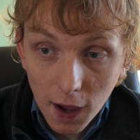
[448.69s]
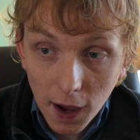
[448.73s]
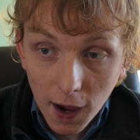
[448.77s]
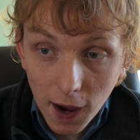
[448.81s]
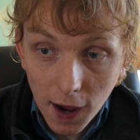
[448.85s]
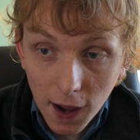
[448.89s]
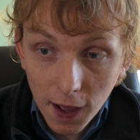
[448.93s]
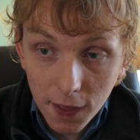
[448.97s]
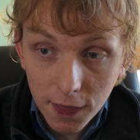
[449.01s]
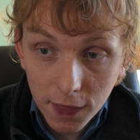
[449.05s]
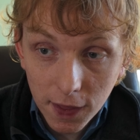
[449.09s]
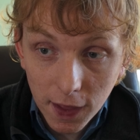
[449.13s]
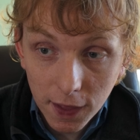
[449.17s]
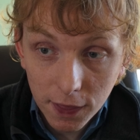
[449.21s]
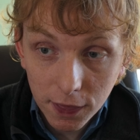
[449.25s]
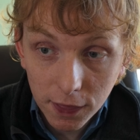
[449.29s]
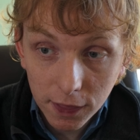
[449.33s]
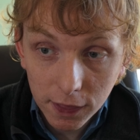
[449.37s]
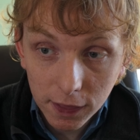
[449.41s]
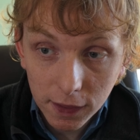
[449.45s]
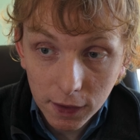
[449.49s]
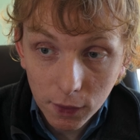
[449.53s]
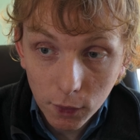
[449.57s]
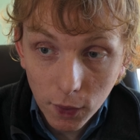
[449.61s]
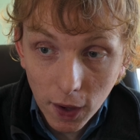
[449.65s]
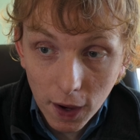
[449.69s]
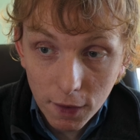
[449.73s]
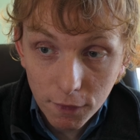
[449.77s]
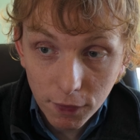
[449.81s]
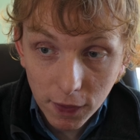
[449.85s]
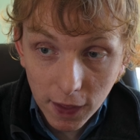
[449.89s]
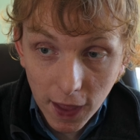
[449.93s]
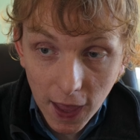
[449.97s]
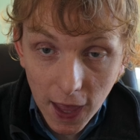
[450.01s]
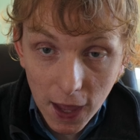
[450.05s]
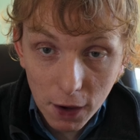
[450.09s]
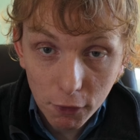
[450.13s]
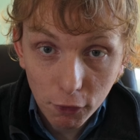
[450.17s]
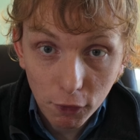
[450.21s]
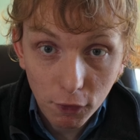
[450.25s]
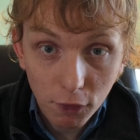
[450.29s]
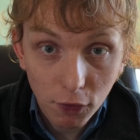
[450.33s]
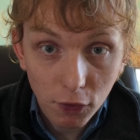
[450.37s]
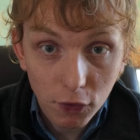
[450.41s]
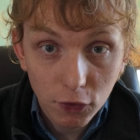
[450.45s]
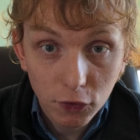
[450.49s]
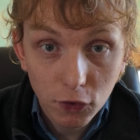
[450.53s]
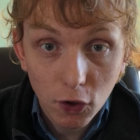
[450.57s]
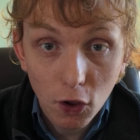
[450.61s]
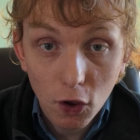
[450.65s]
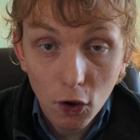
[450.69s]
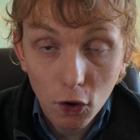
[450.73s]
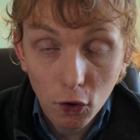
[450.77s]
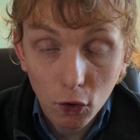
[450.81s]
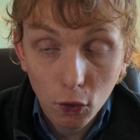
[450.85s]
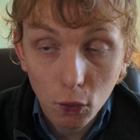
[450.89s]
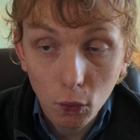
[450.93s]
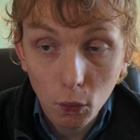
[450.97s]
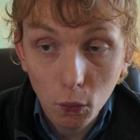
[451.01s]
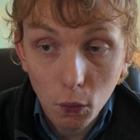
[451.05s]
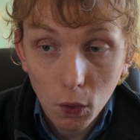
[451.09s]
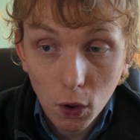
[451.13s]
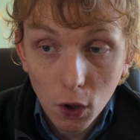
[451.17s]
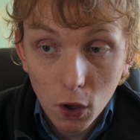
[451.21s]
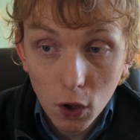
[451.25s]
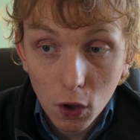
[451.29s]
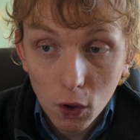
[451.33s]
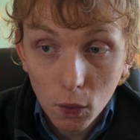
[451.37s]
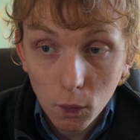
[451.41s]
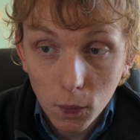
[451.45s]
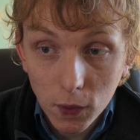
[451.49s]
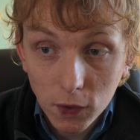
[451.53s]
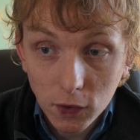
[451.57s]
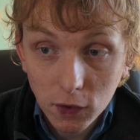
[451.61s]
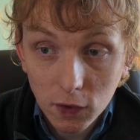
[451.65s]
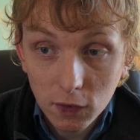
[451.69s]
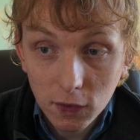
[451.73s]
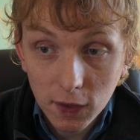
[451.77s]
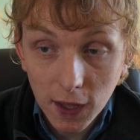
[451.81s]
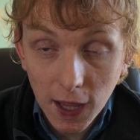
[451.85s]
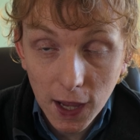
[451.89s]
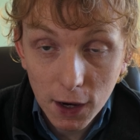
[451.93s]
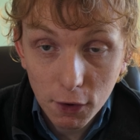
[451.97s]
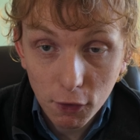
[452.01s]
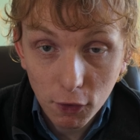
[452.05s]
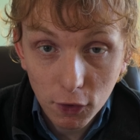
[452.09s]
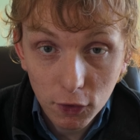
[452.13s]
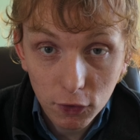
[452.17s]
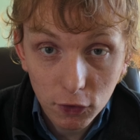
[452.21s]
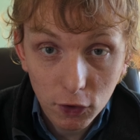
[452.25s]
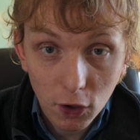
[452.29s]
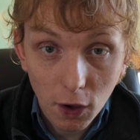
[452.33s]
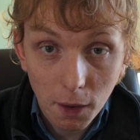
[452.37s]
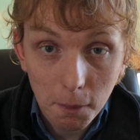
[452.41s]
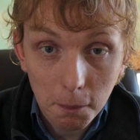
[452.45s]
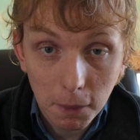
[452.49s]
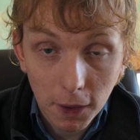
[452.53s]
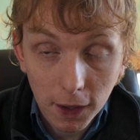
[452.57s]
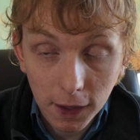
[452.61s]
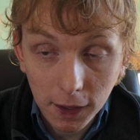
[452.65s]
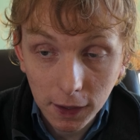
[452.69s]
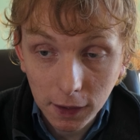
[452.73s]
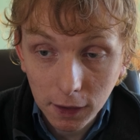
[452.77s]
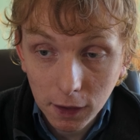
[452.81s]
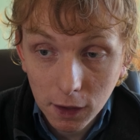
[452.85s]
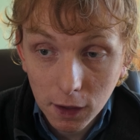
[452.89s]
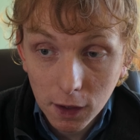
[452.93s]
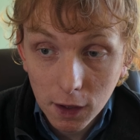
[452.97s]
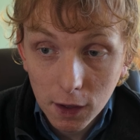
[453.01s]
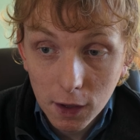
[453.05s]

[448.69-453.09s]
And then you have the area of the circle, which is the area it's sampling.